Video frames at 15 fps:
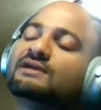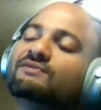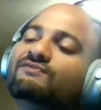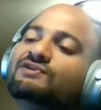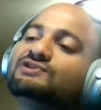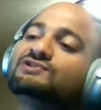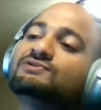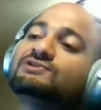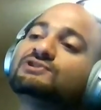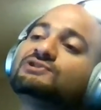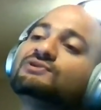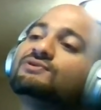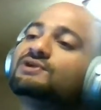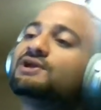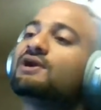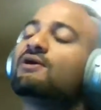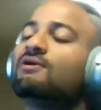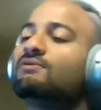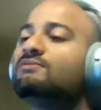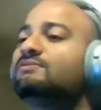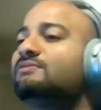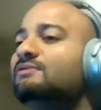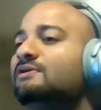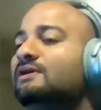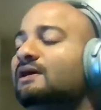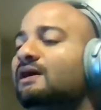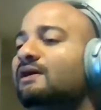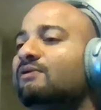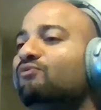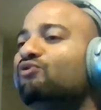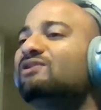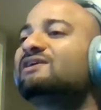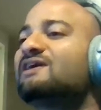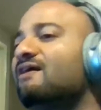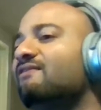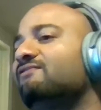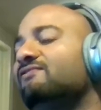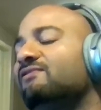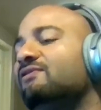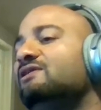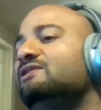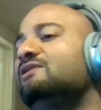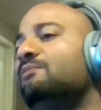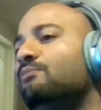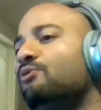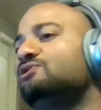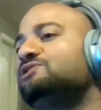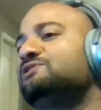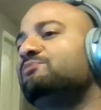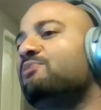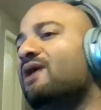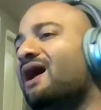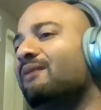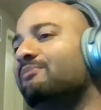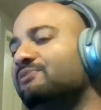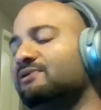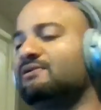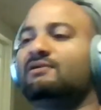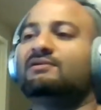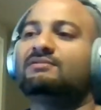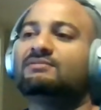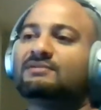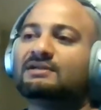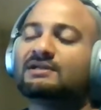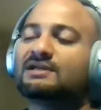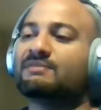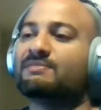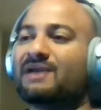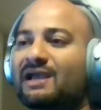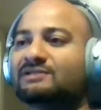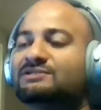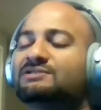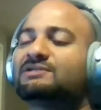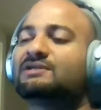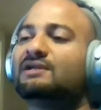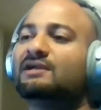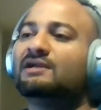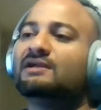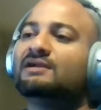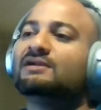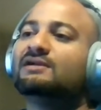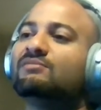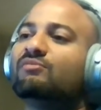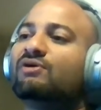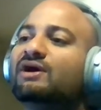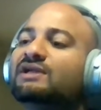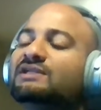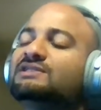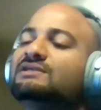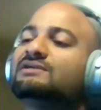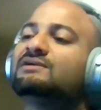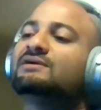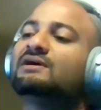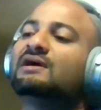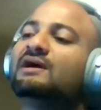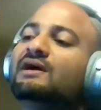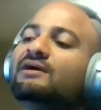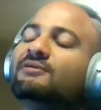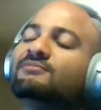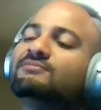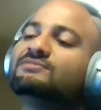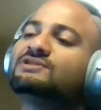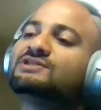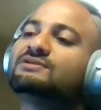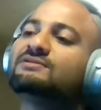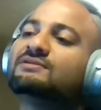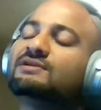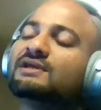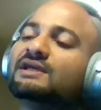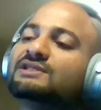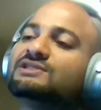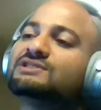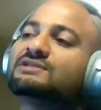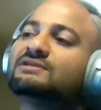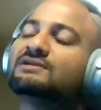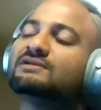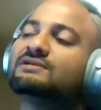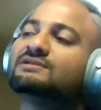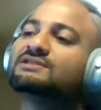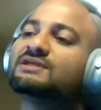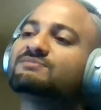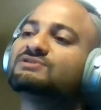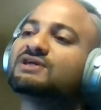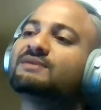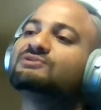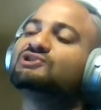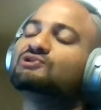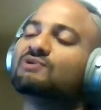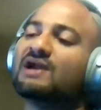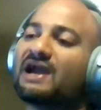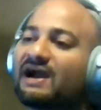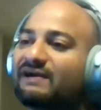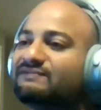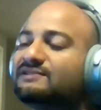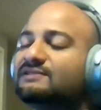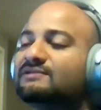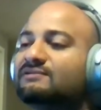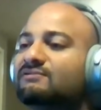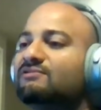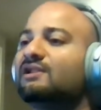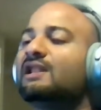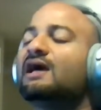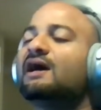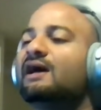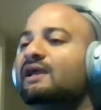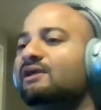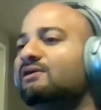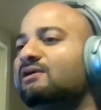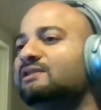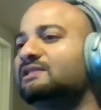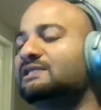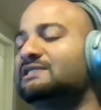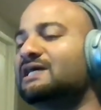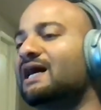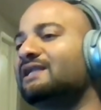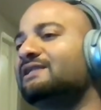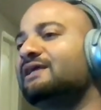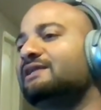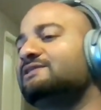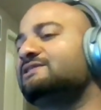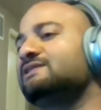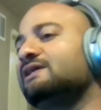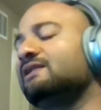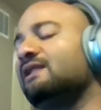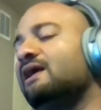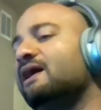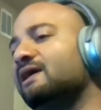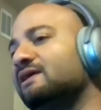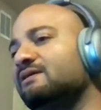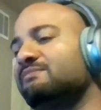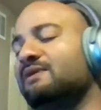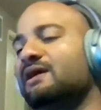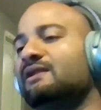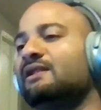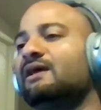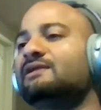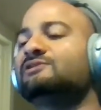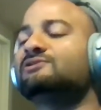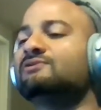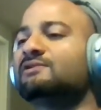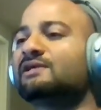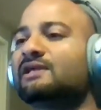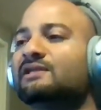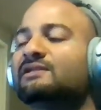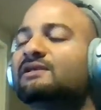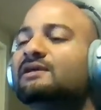Visual Studio will cover the most popular commands, but it's sometimes you have to rely on the .NET CLI command line toolkit.